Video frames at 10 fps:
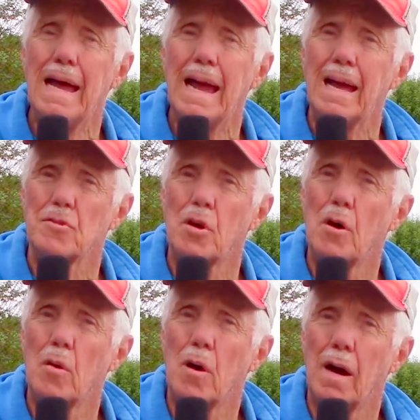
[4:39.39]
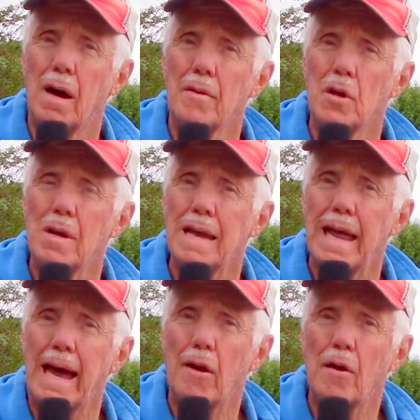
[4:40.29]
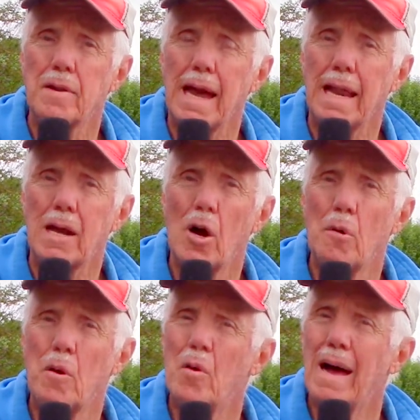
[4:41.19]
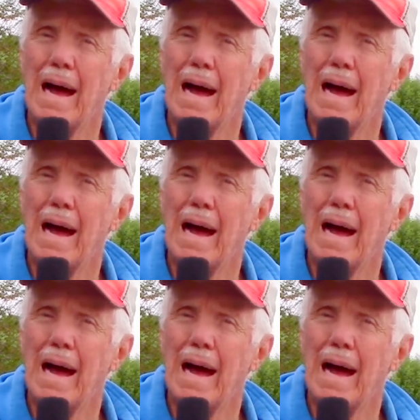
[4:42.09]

And so you can get out on Taneycomo.